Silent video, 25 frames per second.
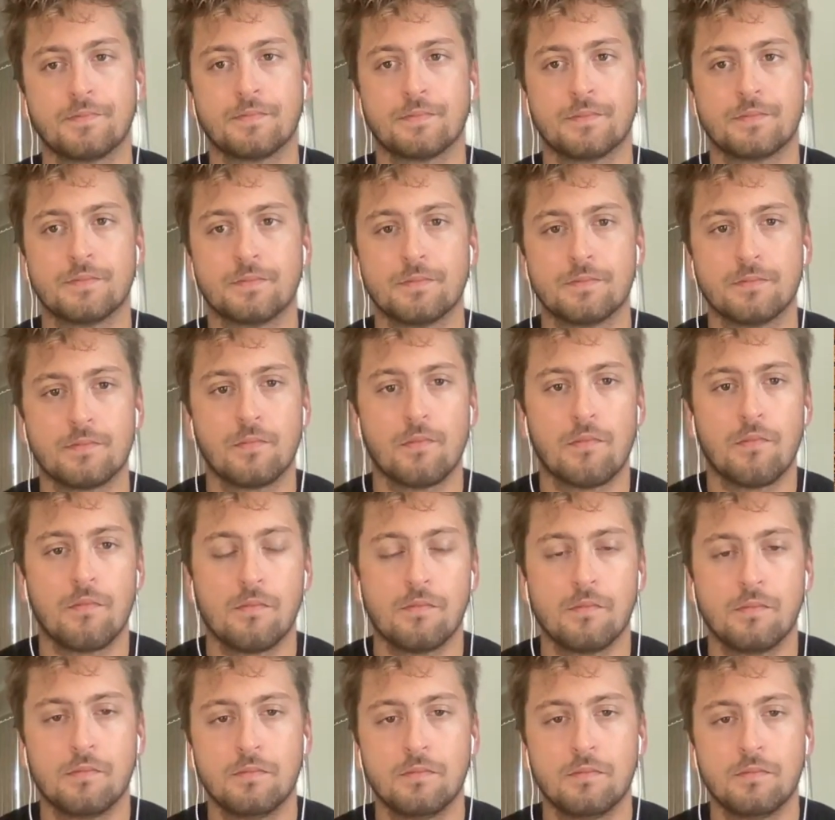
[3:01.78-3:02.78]

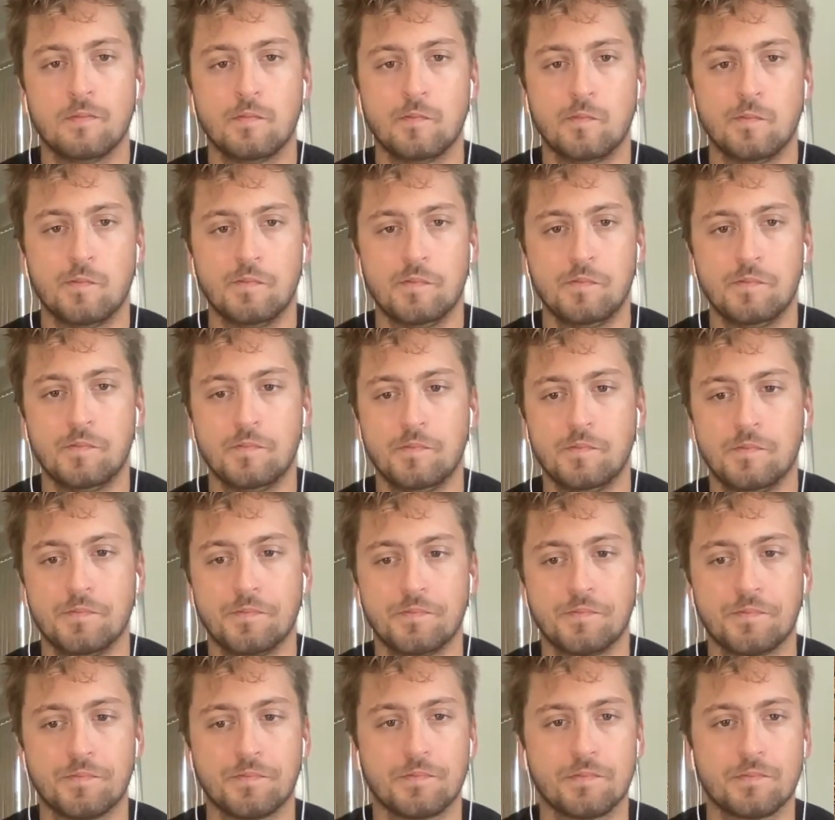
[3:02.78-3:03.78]

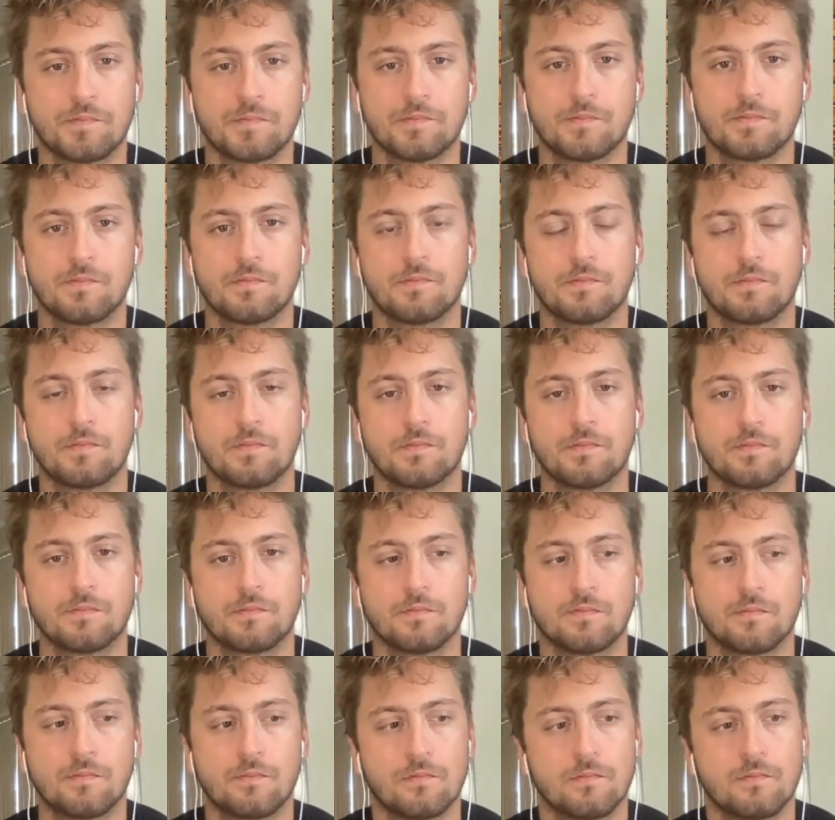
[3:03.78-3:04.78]

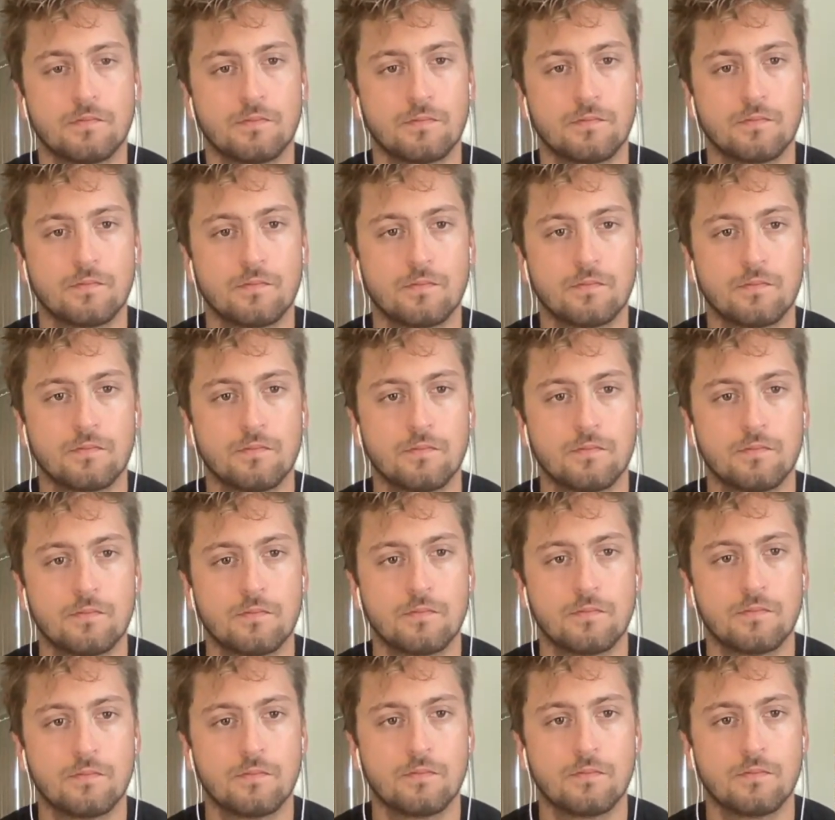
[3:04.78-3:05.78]

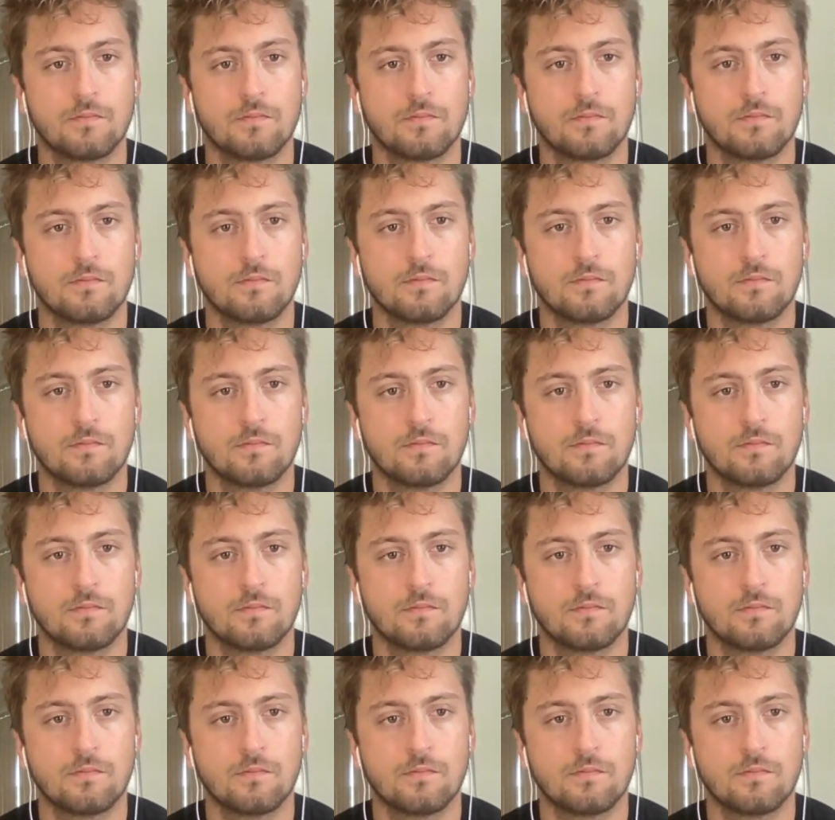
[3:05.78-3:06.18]
(not speaking)